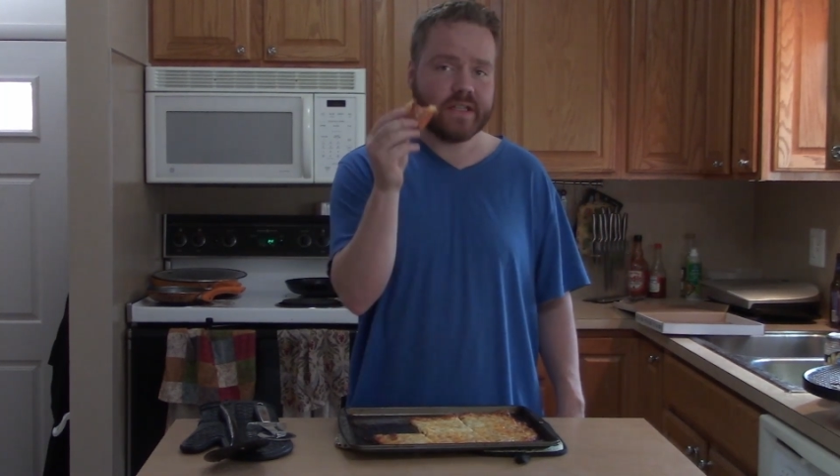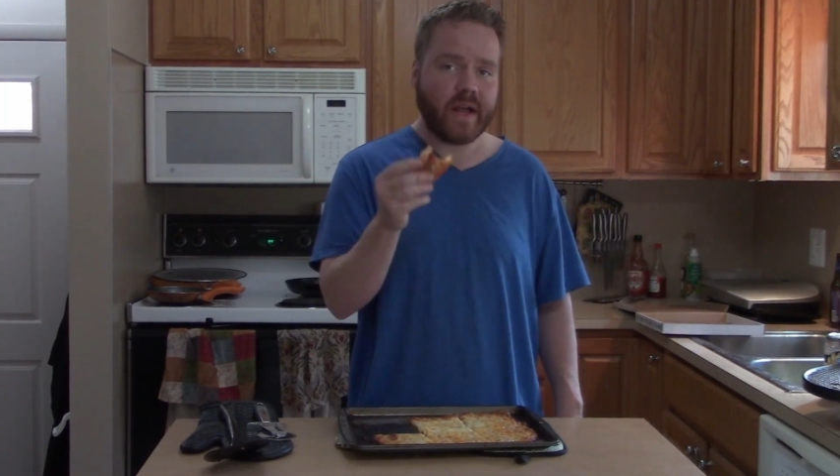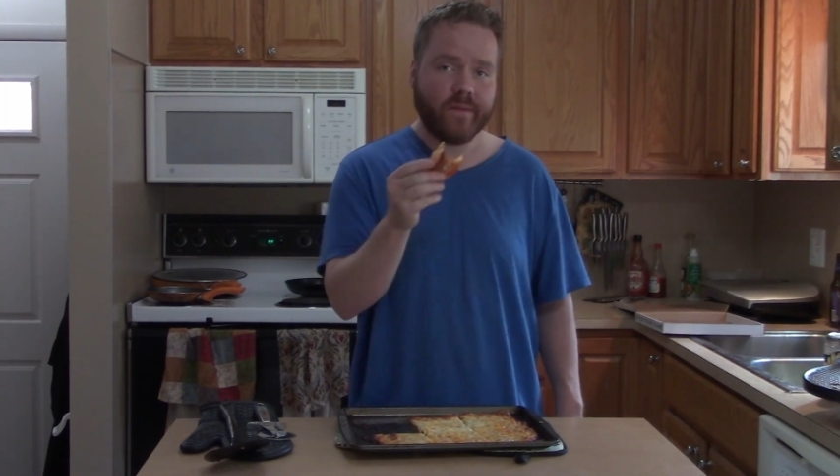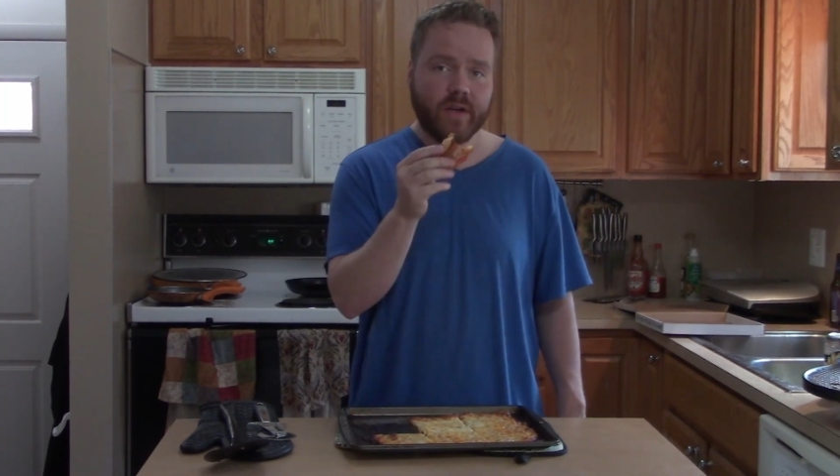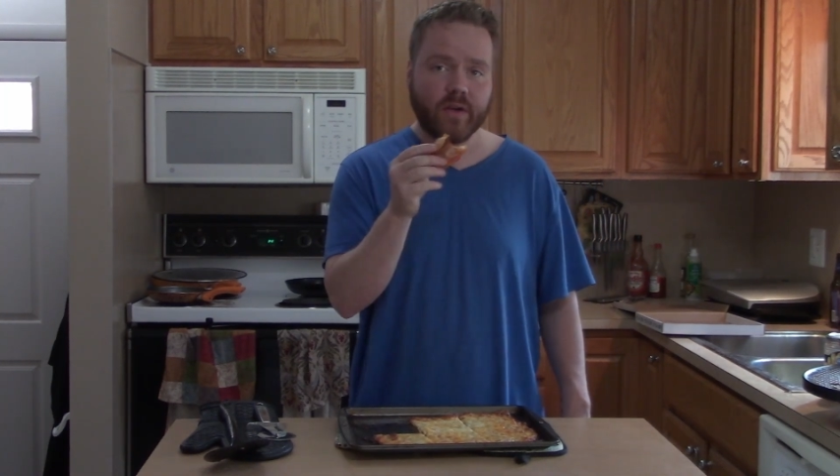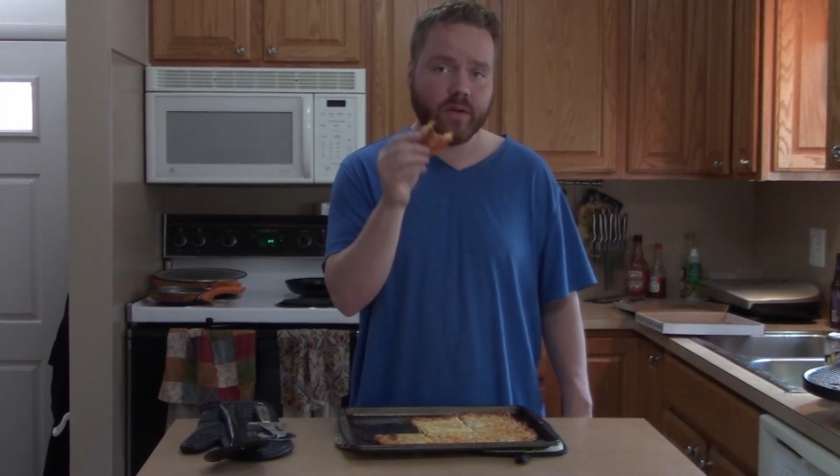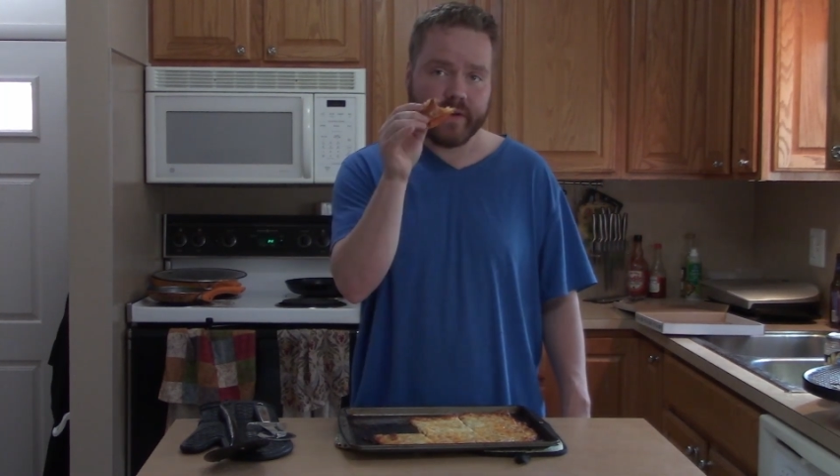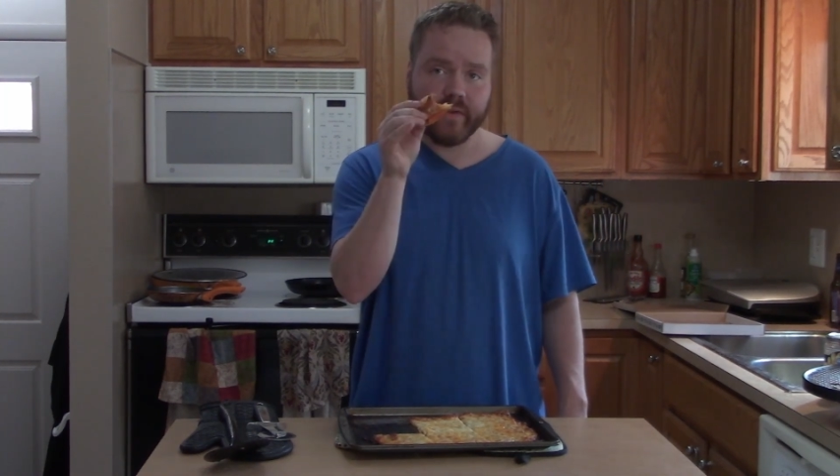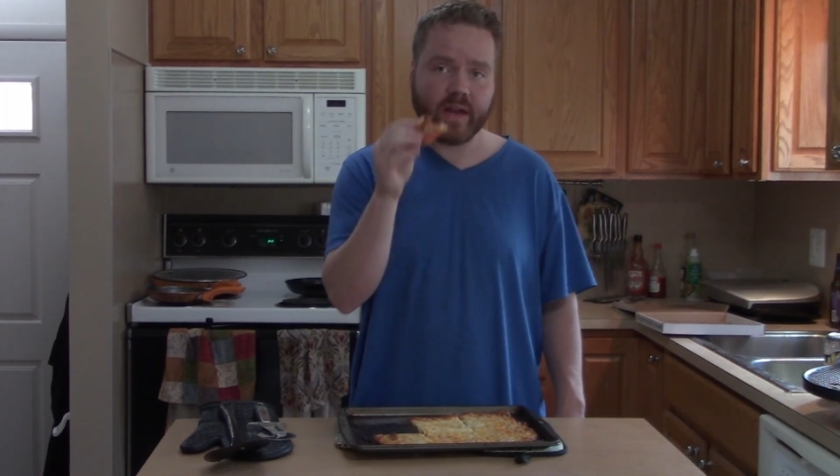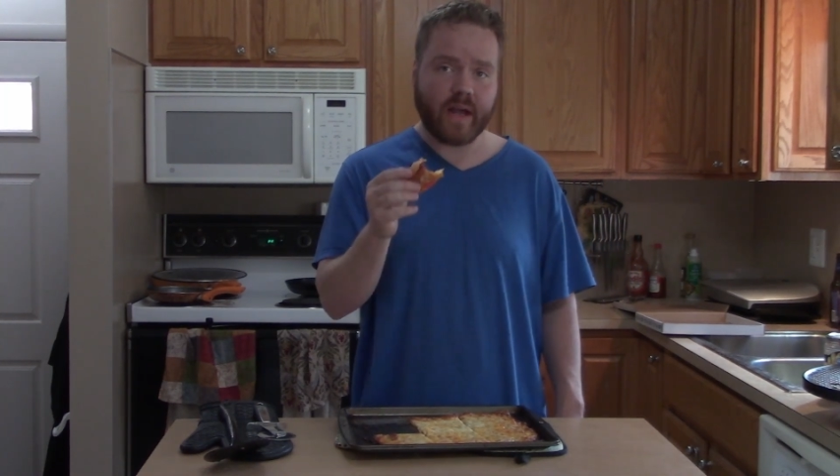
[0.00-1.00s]
that video,
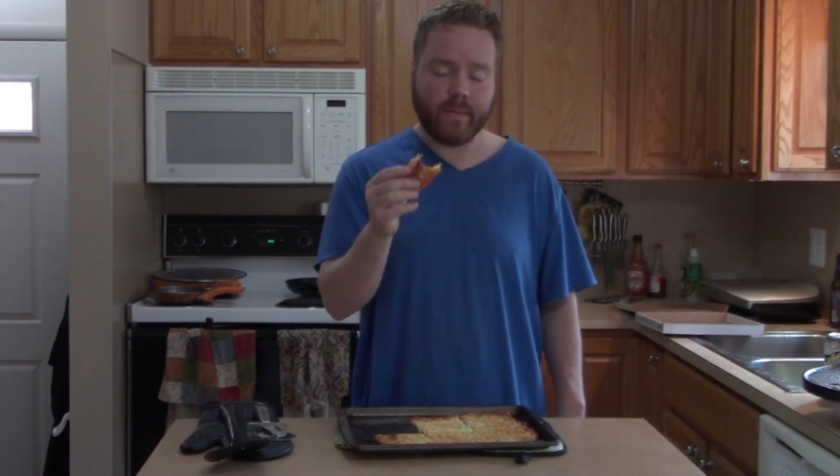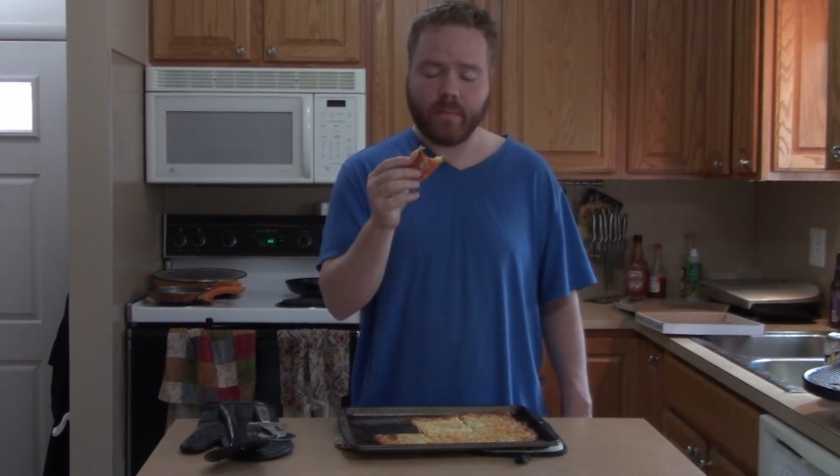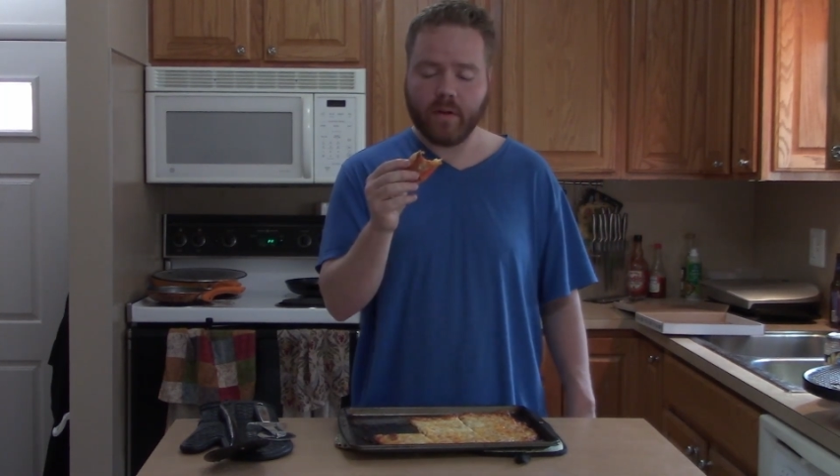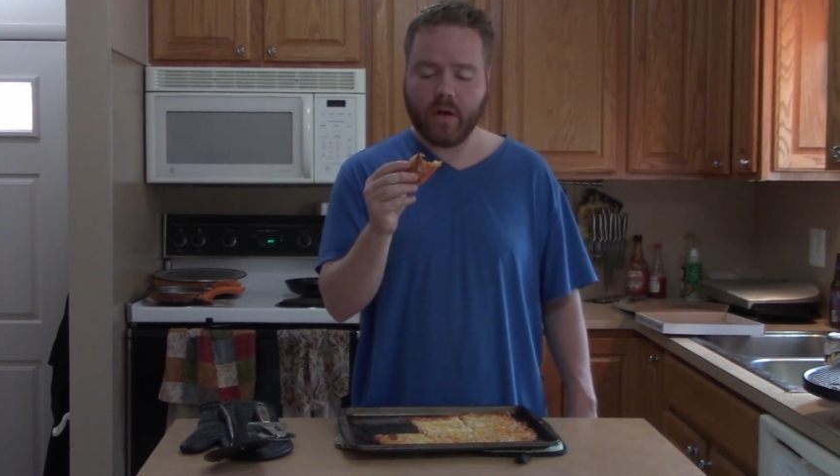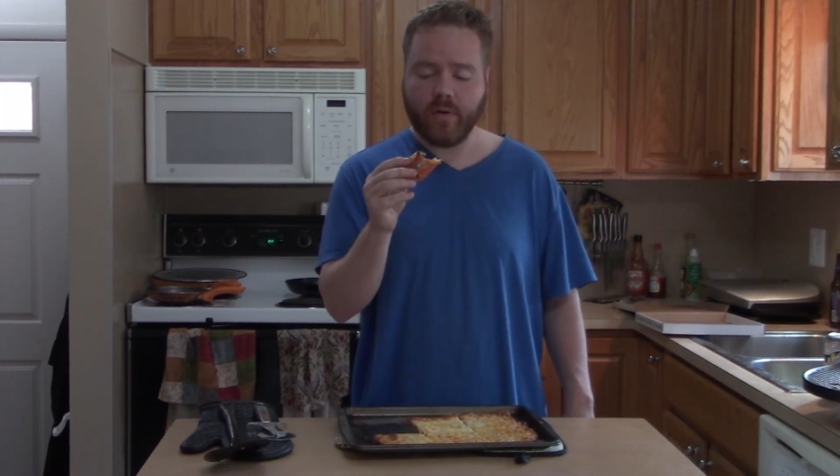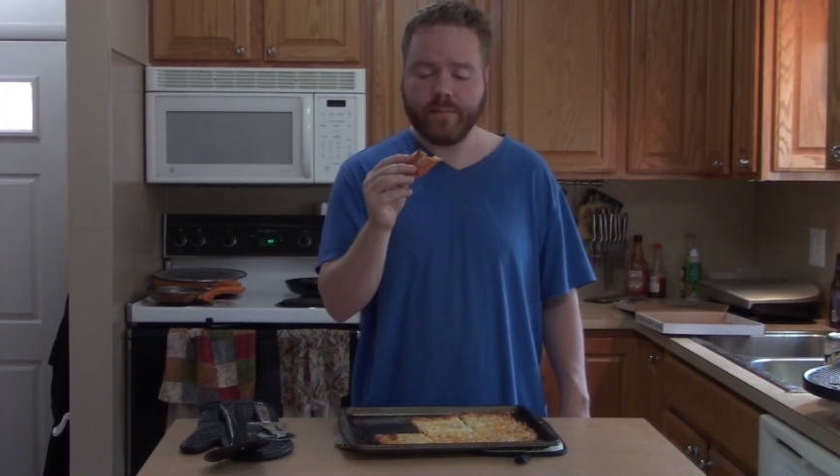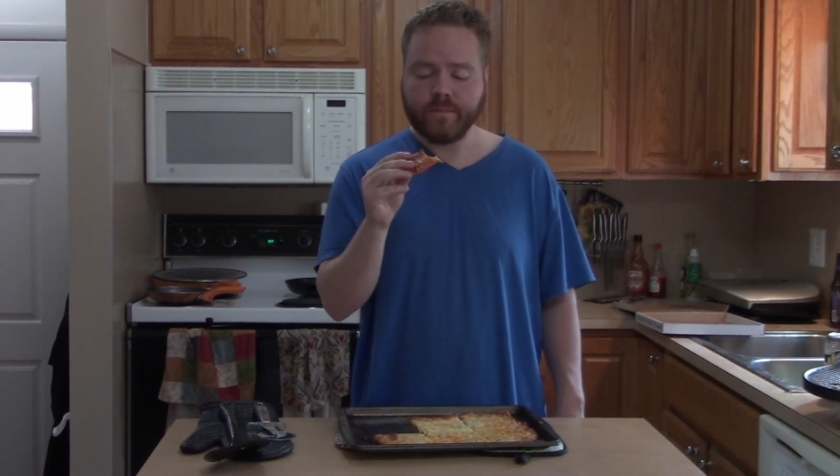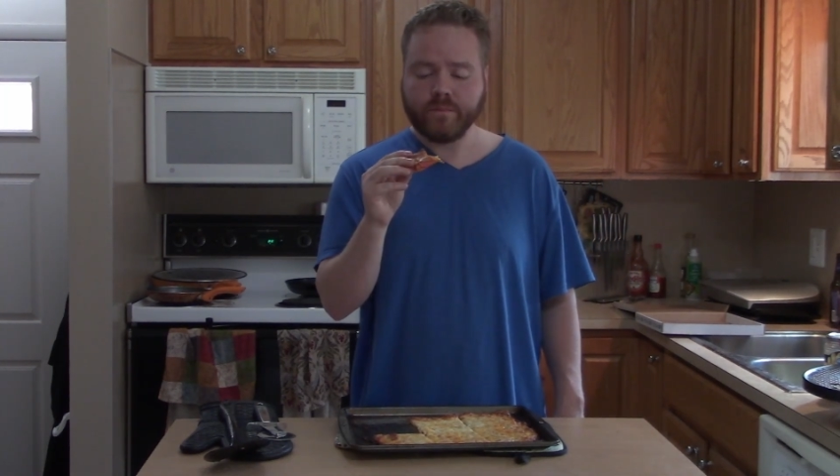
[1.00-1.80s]
leave a comment below.